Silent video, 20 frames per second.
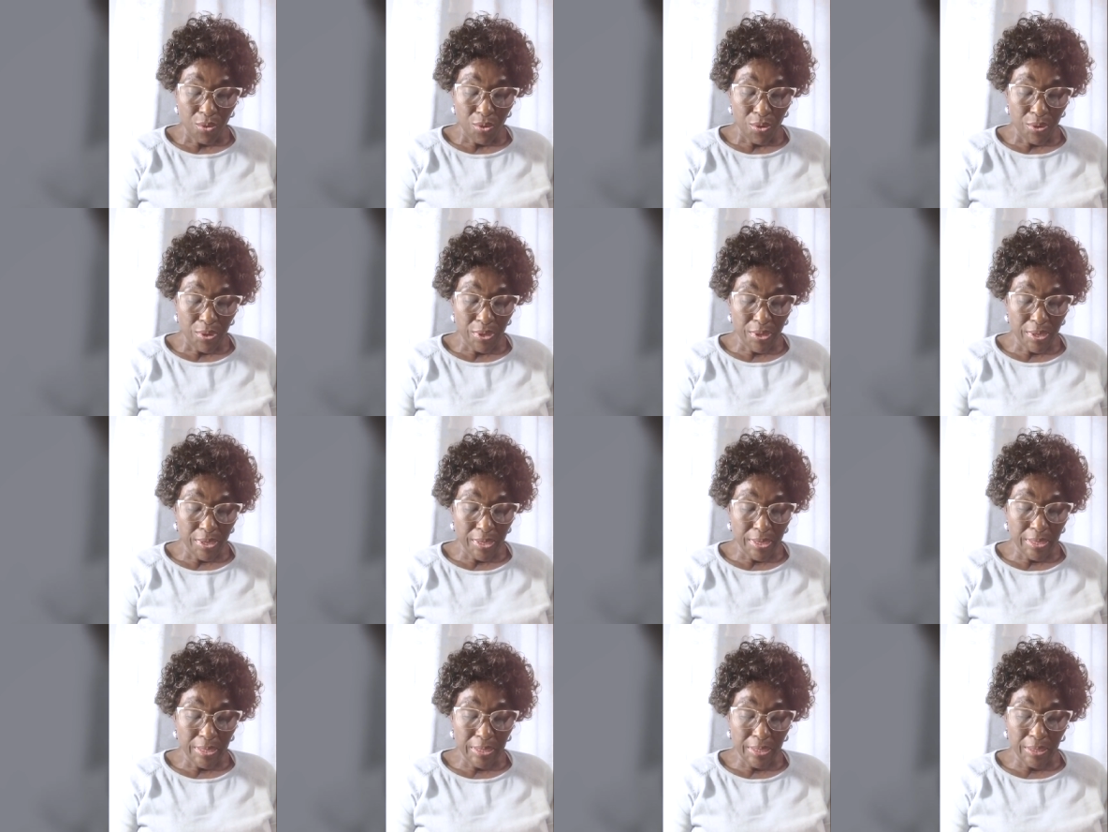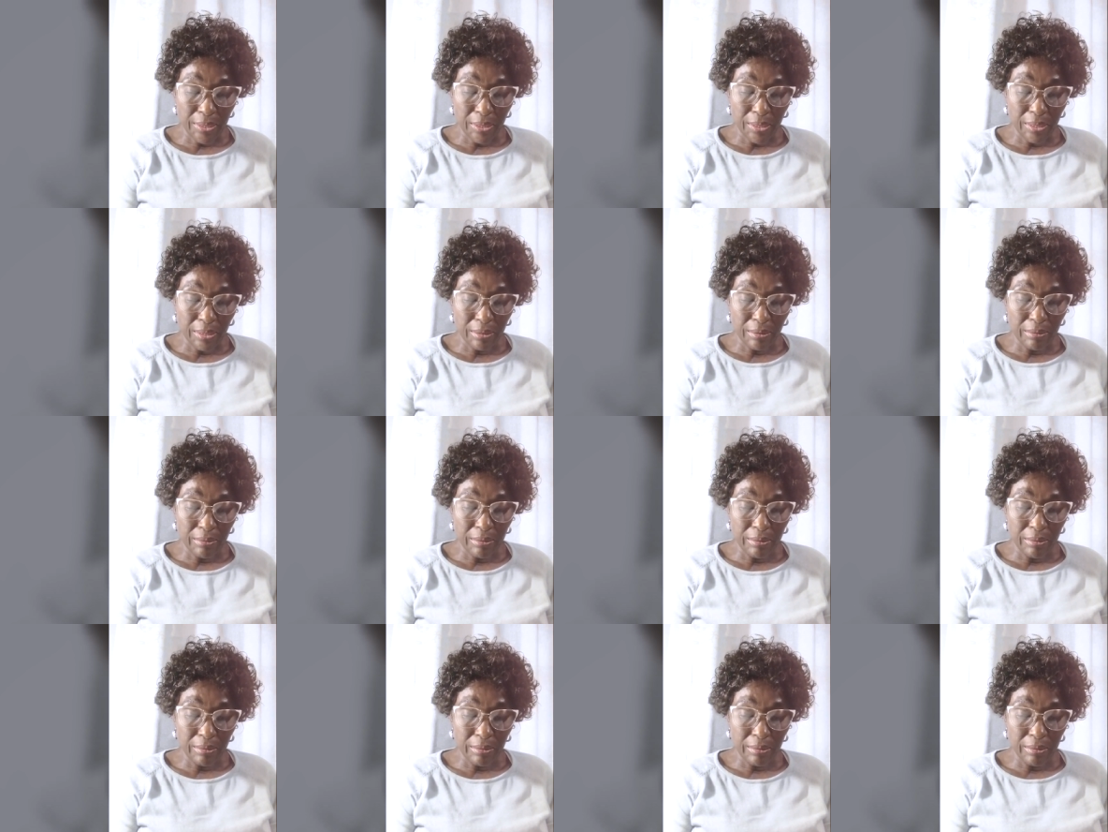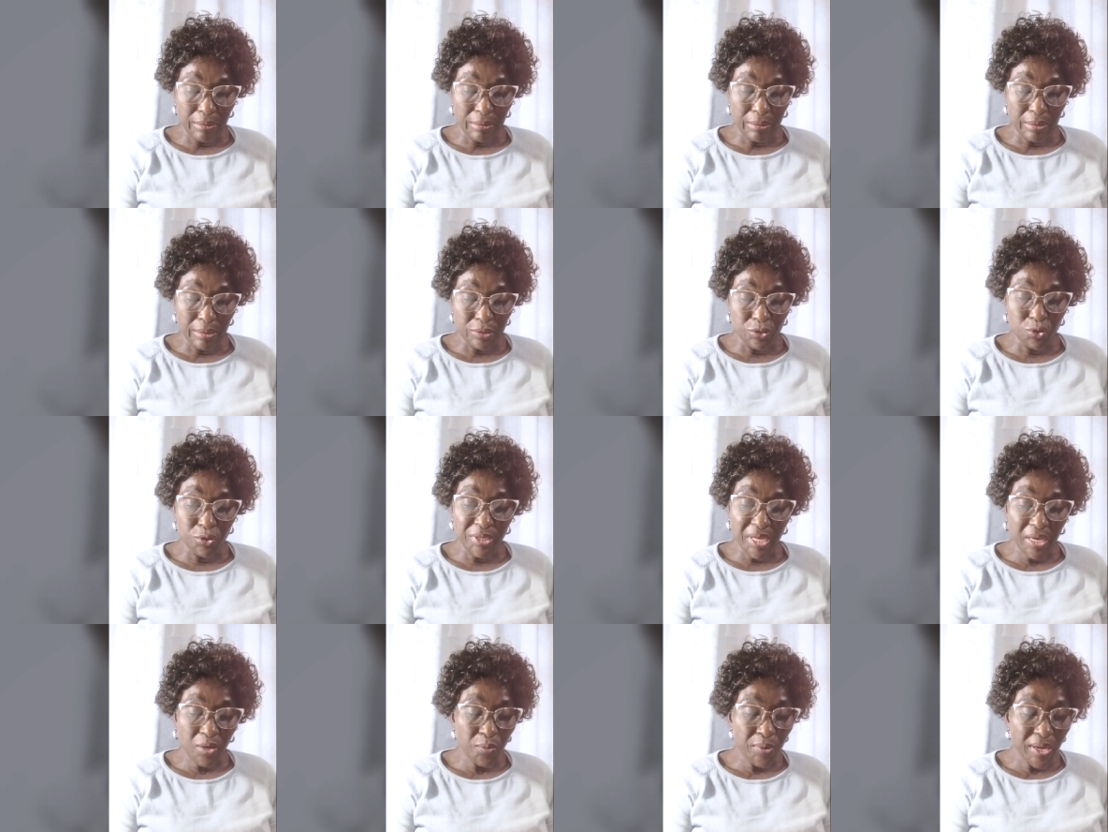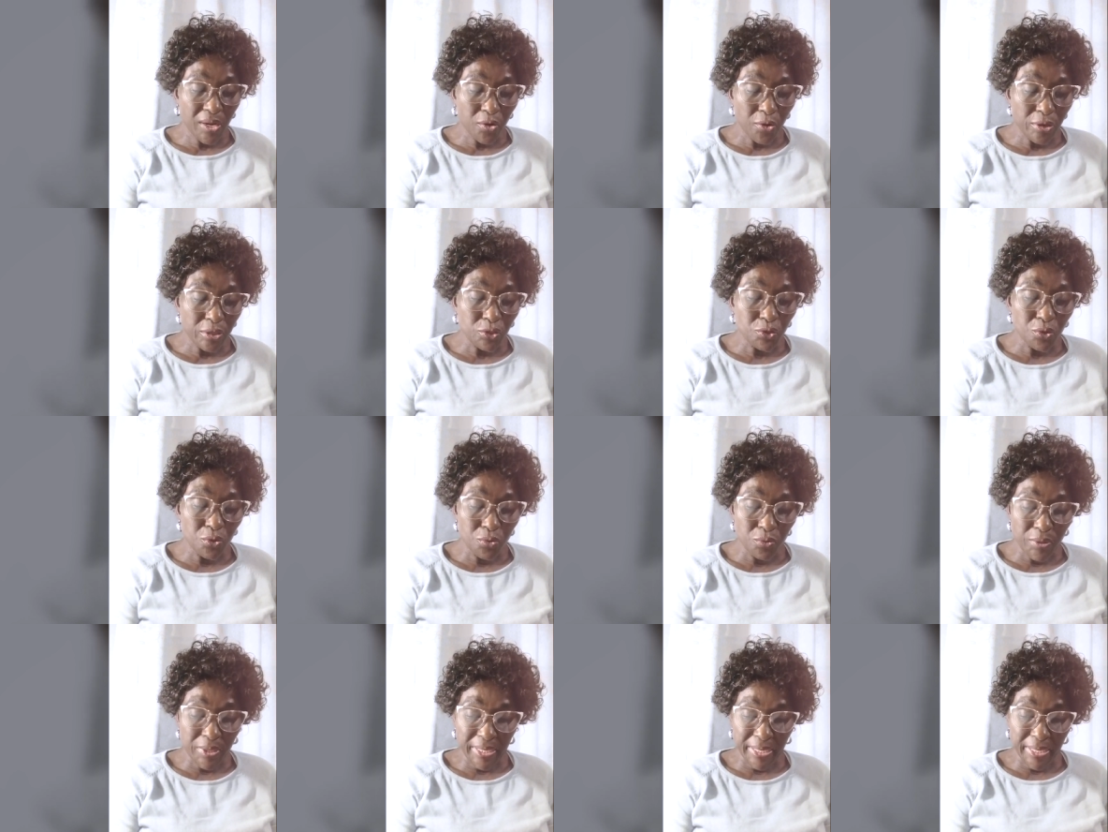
Uh, Today we are going to look